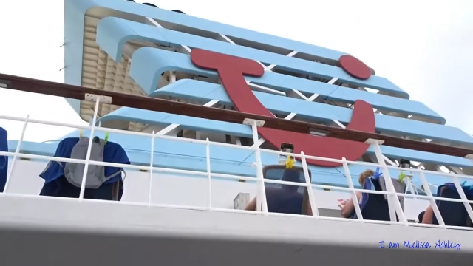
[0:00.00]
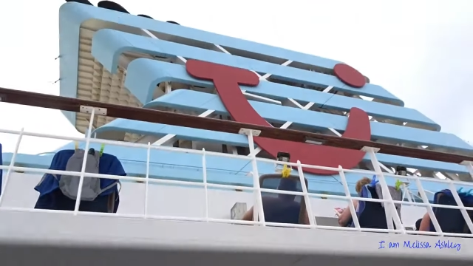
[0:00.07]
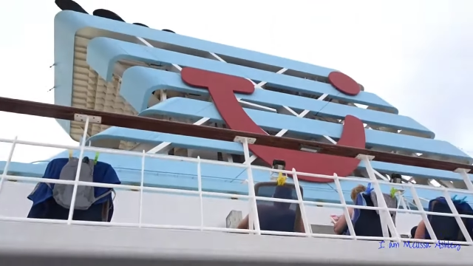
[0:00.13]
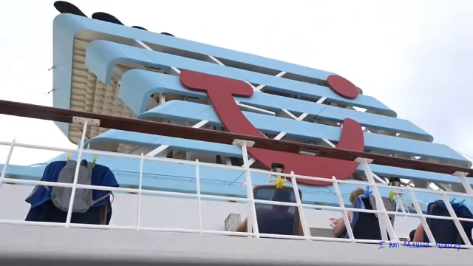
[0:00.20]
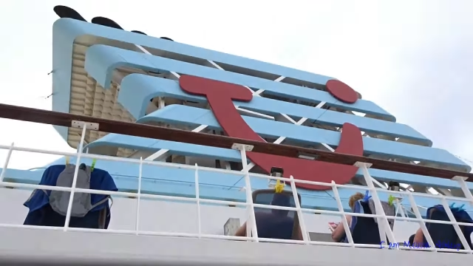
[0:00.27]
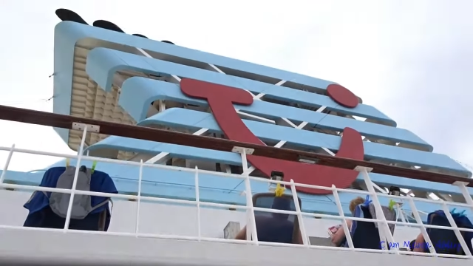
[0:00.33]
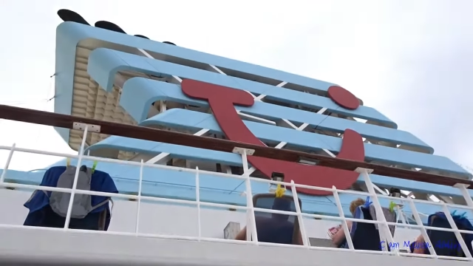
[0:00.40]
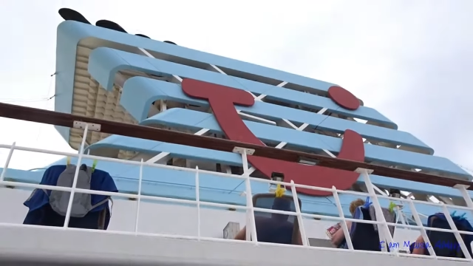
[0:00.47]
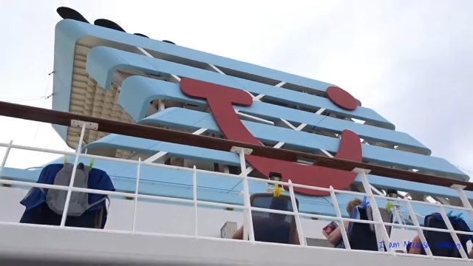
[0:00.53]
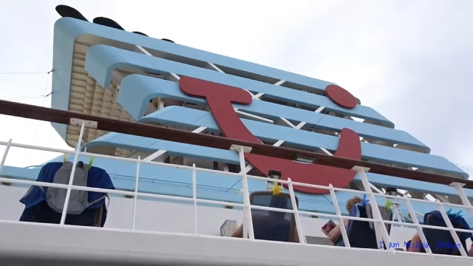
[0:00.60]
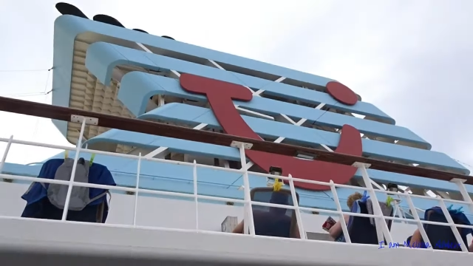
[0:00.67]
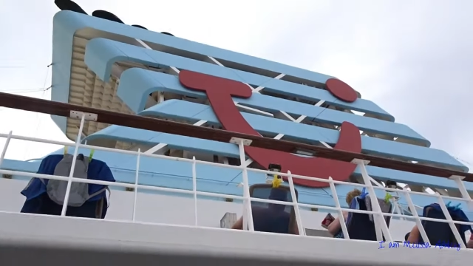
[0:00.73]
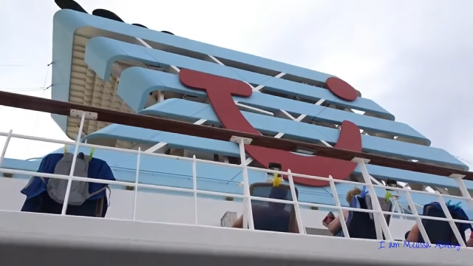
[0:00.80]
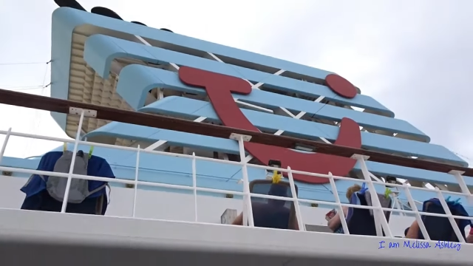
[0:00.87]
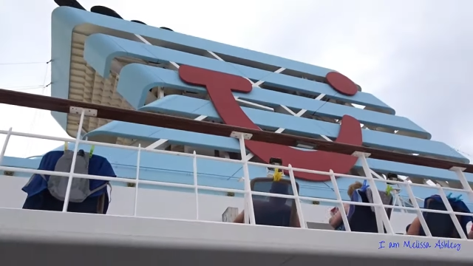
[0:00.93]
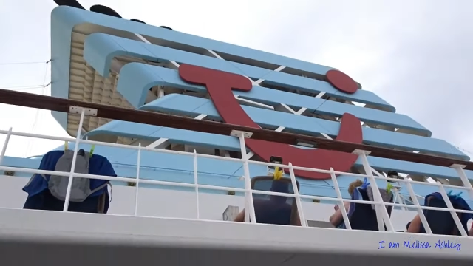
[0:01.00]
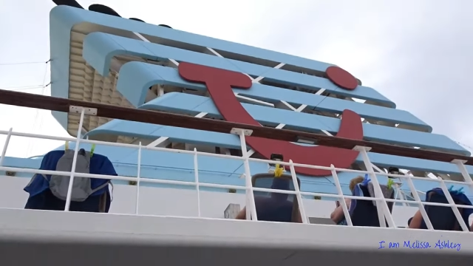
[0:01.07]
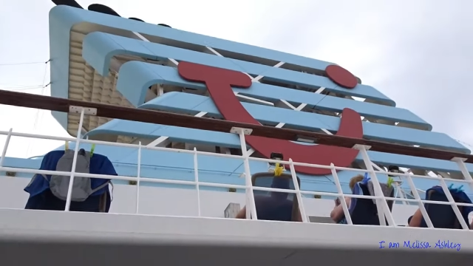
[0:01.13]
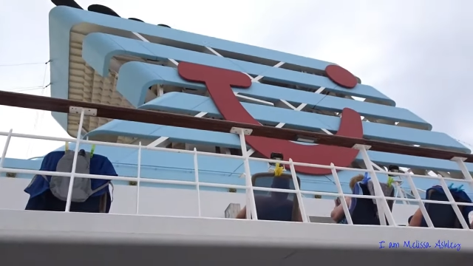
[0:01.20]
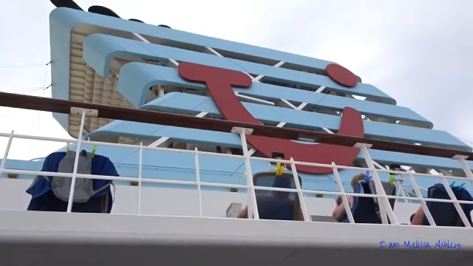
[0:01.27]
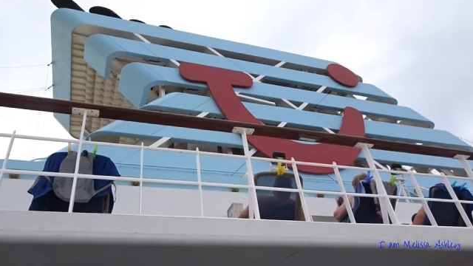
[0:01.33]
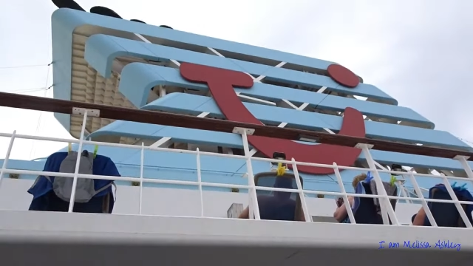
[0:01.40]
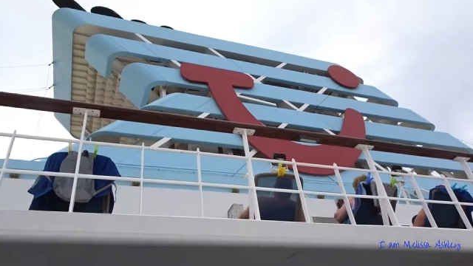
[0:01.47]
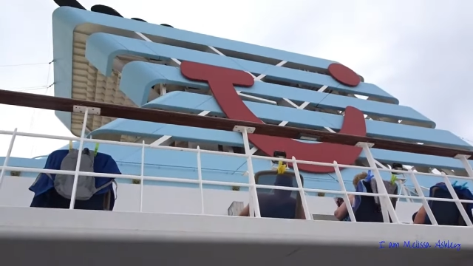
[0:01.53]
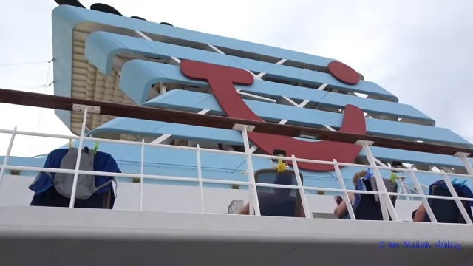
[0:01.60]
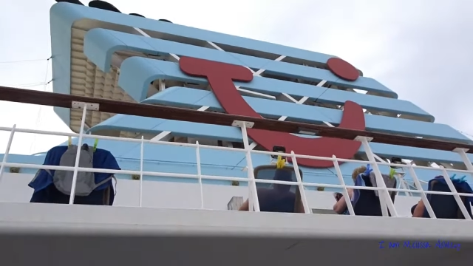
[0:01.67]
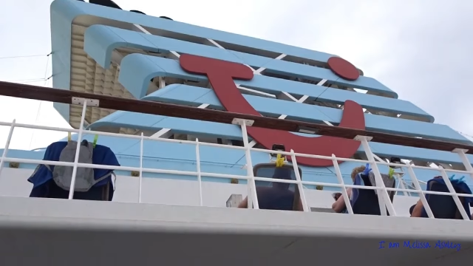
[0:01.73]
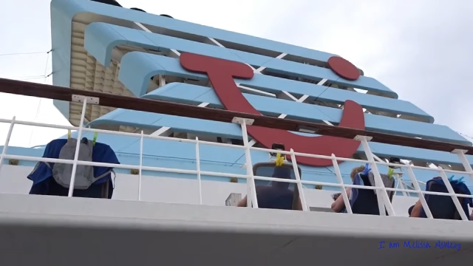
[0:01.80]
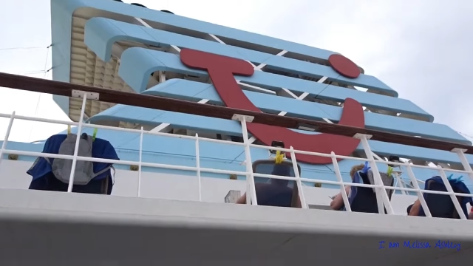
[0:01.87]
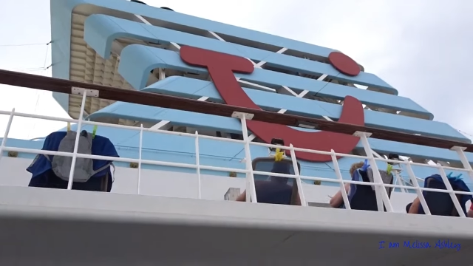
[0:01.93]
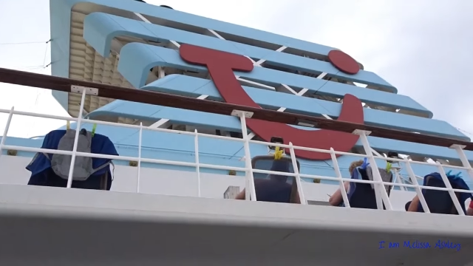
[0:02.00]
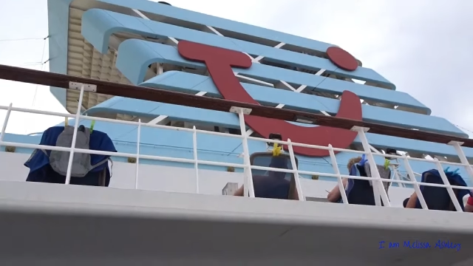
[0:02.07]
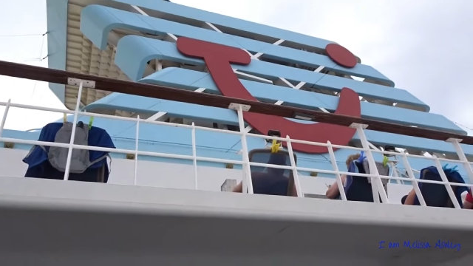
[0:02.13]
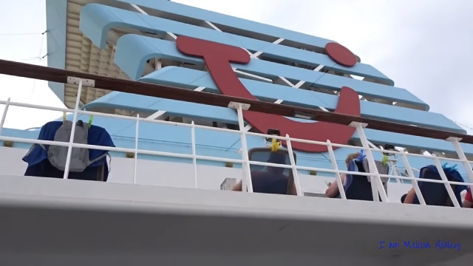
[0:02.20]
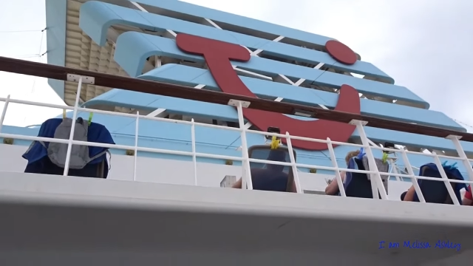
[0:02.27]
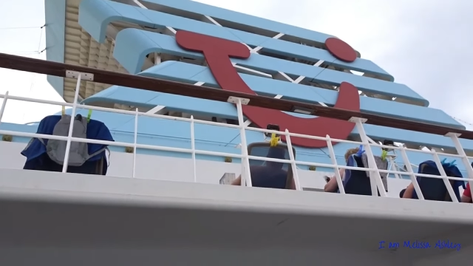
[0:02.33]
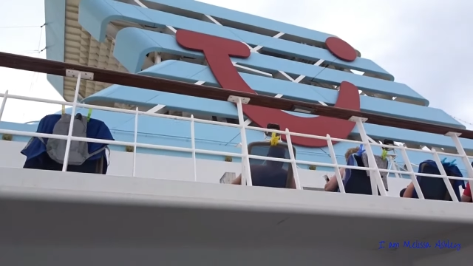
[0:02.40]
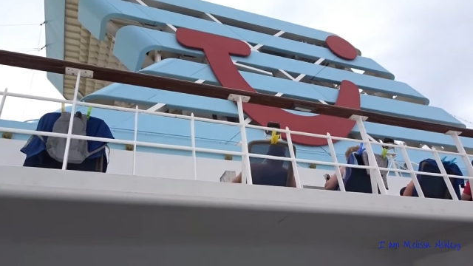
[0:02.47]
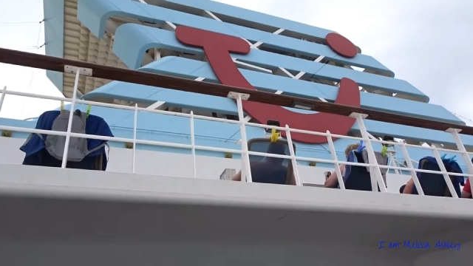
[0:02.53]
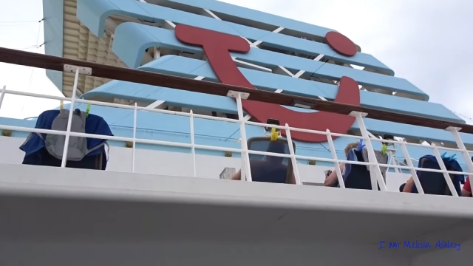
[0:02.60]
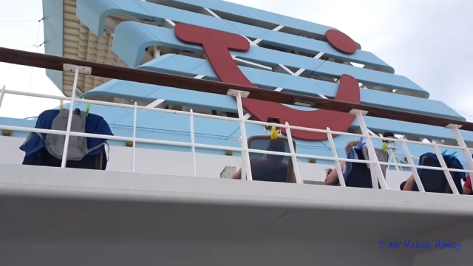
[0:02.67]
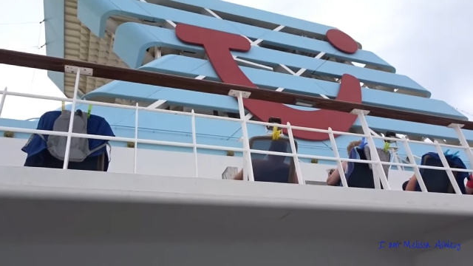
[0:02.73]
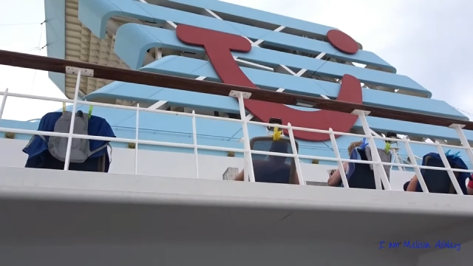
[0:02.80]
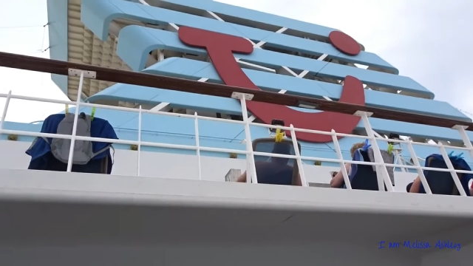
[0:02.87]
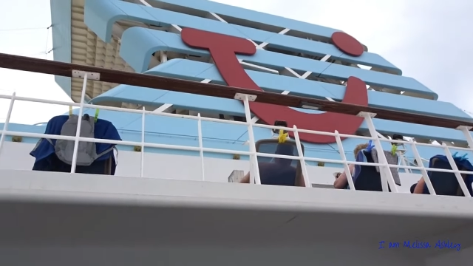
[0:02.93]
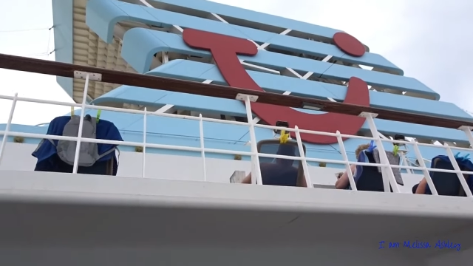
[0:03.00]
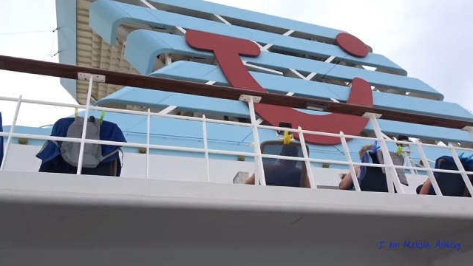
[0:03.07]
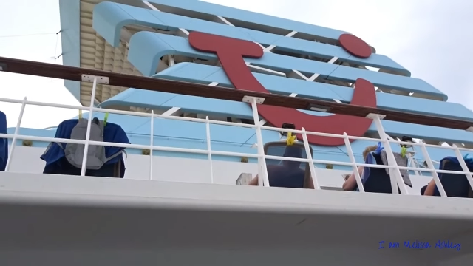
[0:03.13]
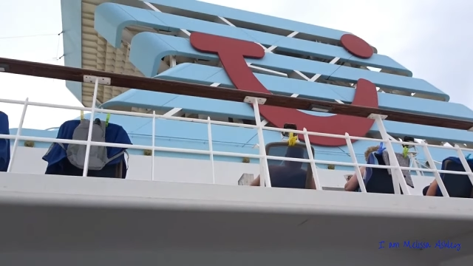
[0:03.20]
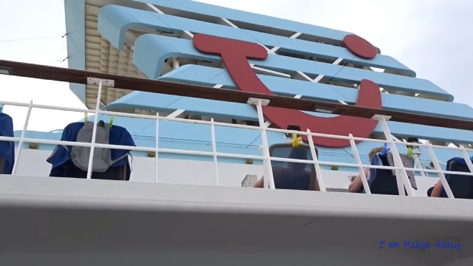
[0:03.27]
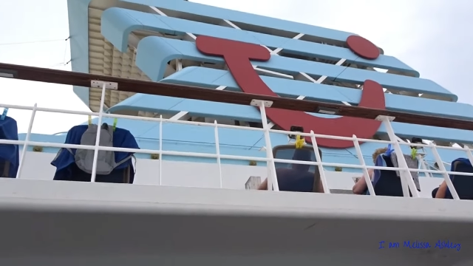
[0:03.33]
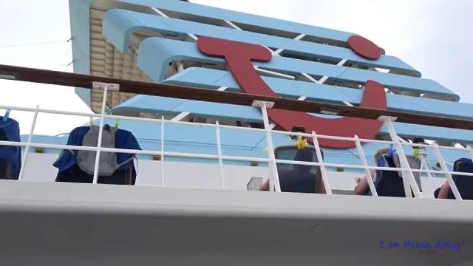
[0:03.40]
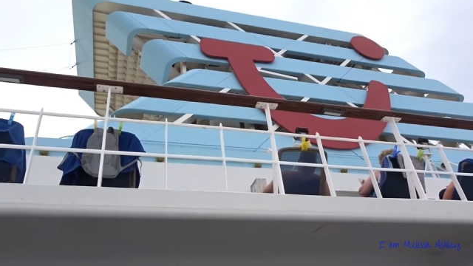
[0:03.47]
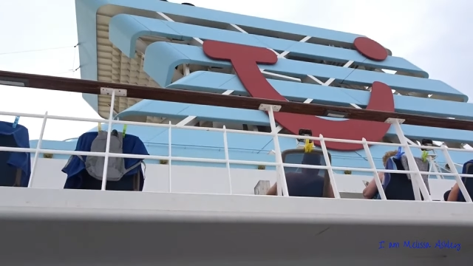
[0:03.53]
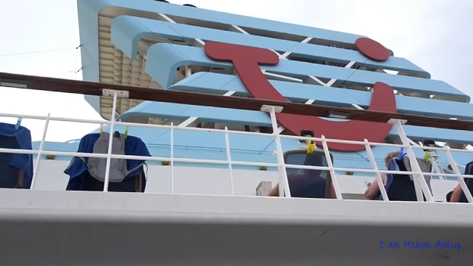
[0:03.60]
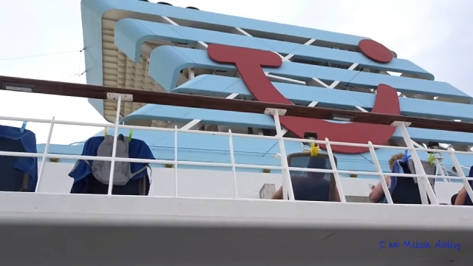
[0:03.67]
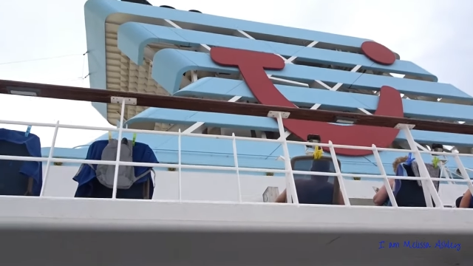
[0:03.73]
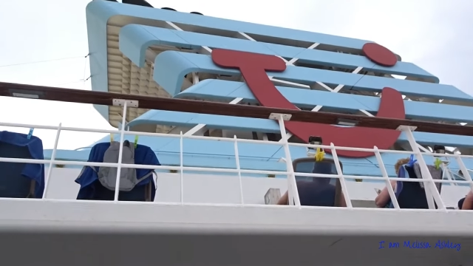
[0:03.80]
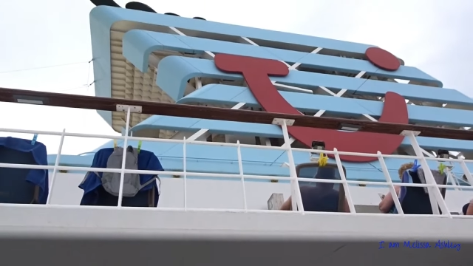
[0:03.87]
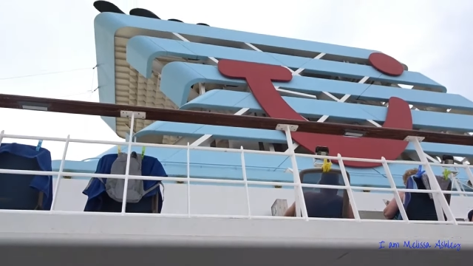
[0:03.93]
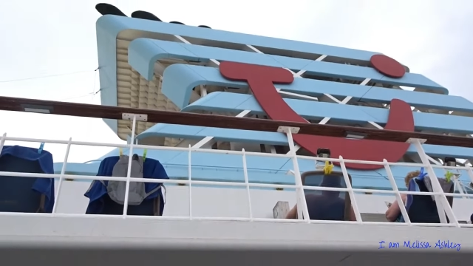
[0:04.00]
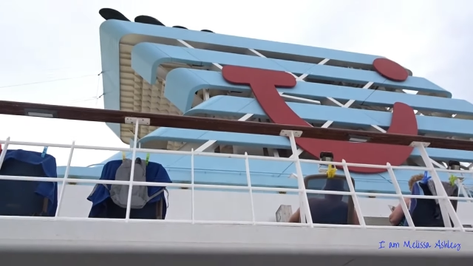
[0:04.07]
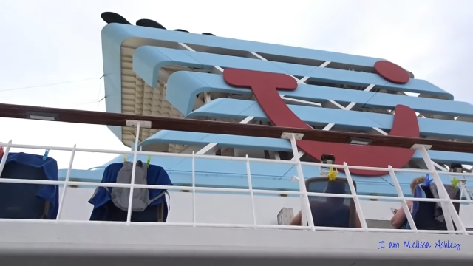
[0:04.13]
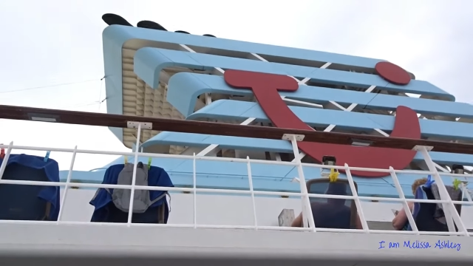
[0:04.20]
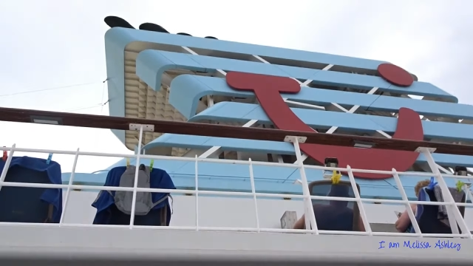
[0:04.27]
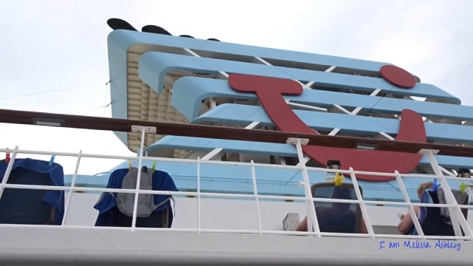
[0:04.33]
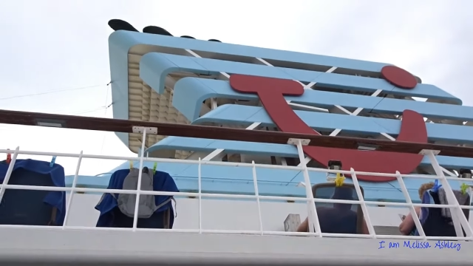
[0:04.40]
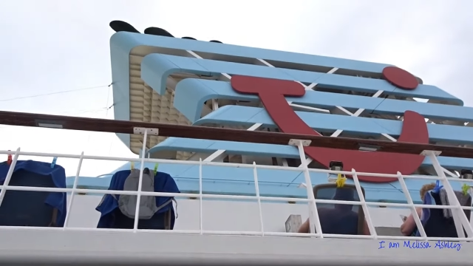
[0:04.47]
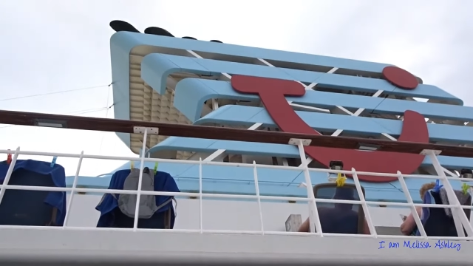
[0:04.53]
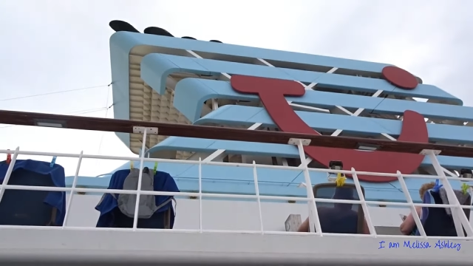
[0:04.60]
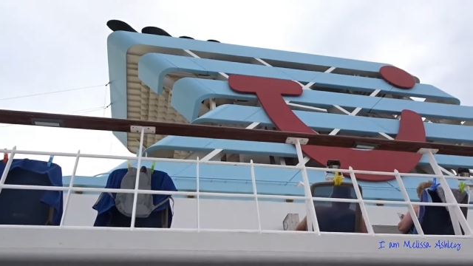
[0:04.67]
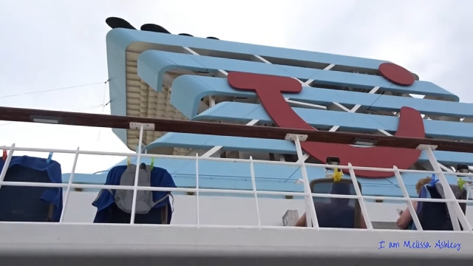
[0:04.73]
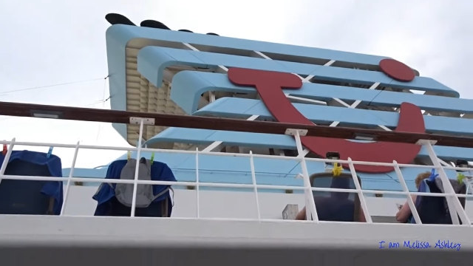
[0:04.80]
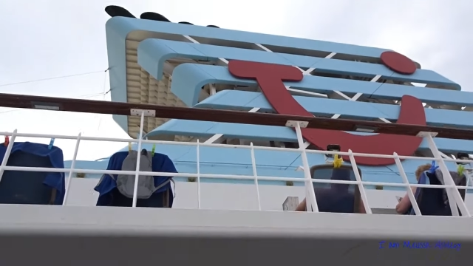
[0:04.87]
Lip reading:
No face is visible, so there are no lips to read.